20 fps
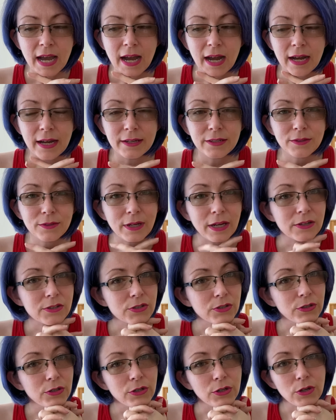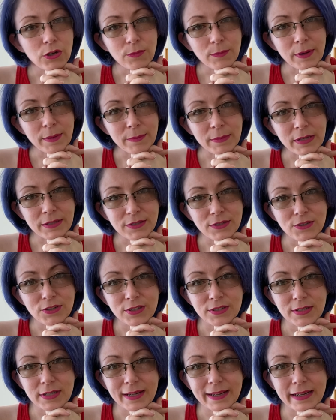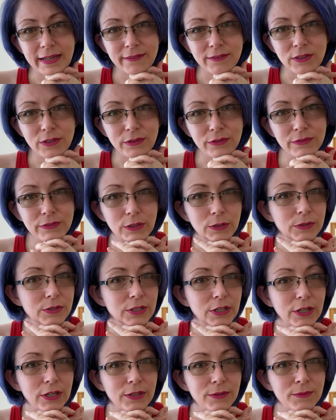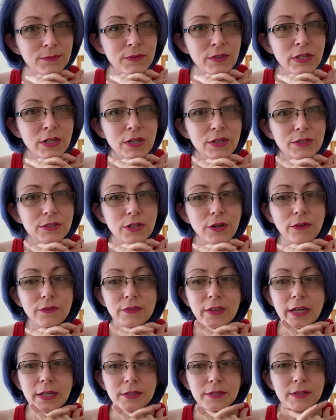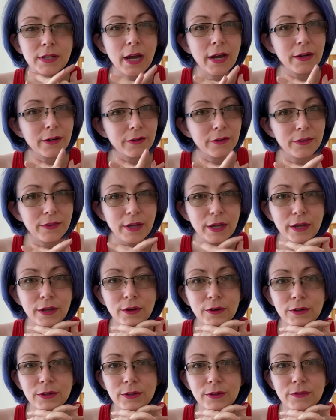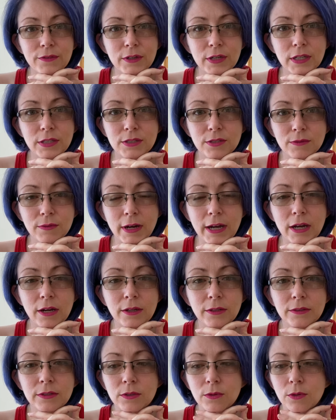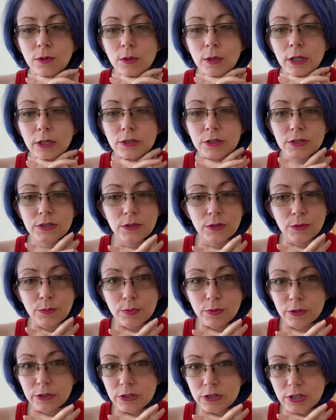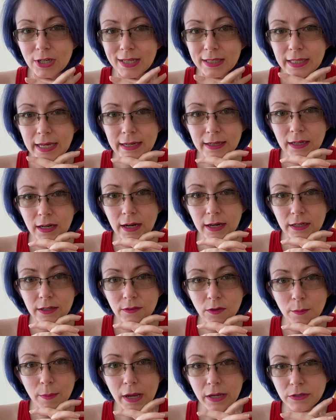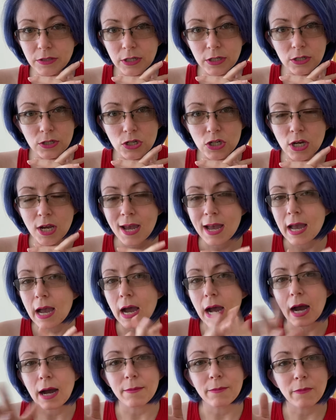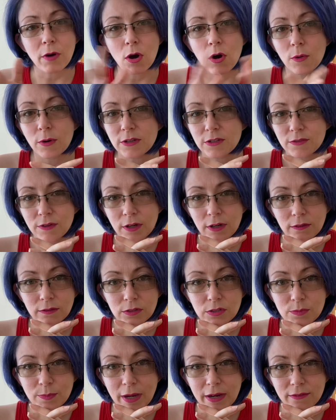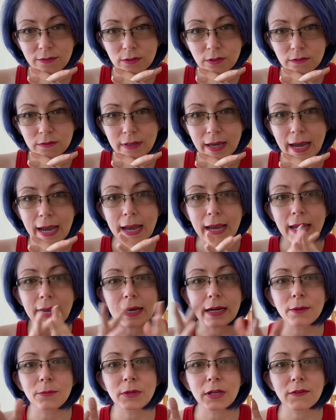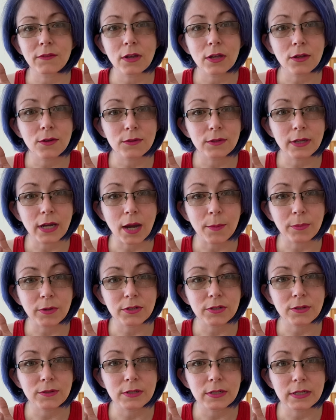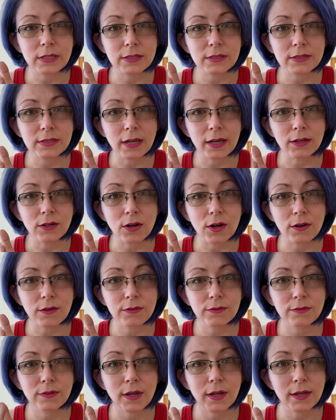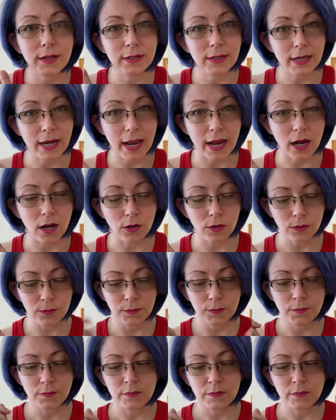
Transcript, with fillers: I do not sugarcoat my messages and I have no filter. So if that is not your thing, or you have kids around or just don't appreciate that kind of a message, I'm always very respectful of that, and I'm giving you the opportunity to sign off now.